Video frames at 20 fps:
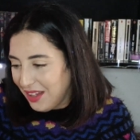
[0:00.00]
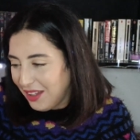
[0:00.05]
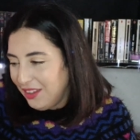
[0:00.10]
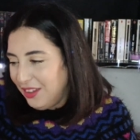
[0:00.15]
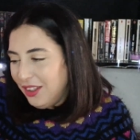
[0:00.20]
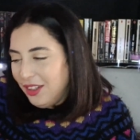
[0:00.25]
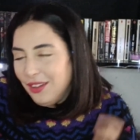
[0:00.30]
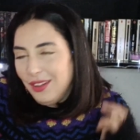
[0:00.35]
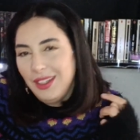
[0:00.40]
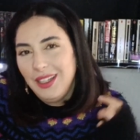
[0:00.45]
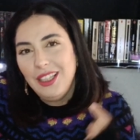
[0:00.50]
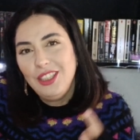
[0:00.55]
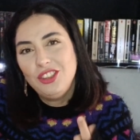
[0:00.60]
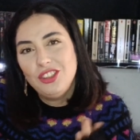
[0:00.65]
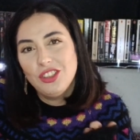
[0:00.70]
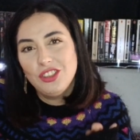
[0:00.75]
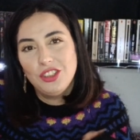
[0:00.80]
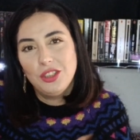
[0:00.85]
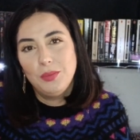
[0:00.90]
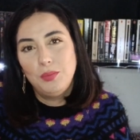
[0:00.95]
Their
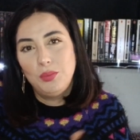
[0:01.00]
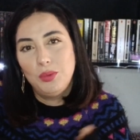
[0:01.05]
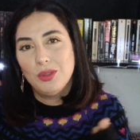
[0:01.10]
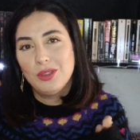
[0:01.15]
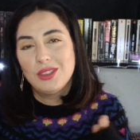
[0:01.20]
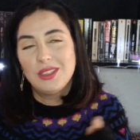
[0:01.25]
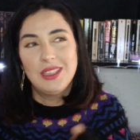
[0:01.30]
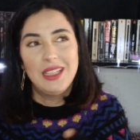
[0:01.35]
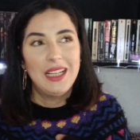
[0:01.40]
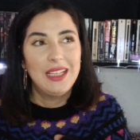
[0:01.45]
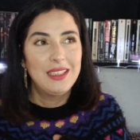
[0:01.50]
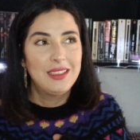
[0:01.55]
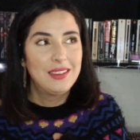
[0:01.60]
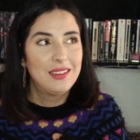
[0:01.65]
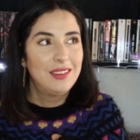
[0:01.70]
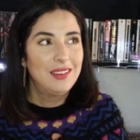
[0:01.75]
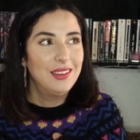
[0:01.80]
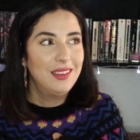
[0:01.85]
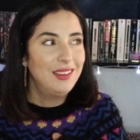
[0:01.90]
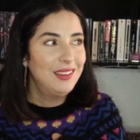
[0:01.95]
relationship was
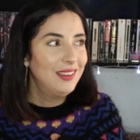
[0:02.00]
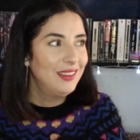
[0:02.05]
like